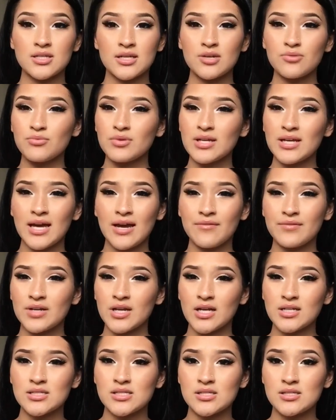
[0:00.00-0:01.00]
I didn't really have a
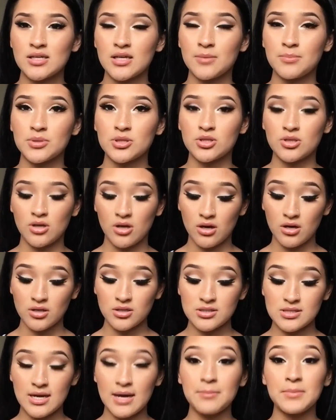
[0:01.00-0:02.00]
lot to say about the
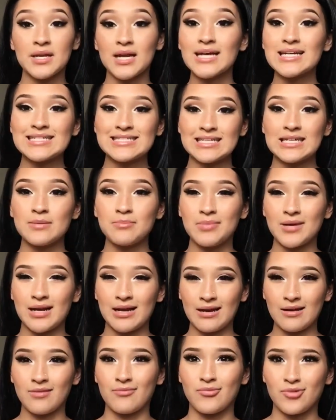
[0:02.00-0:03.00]
cons. I mean, I did, but I
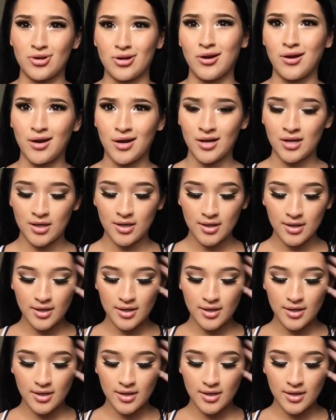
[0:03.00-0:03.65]
kind of forgot.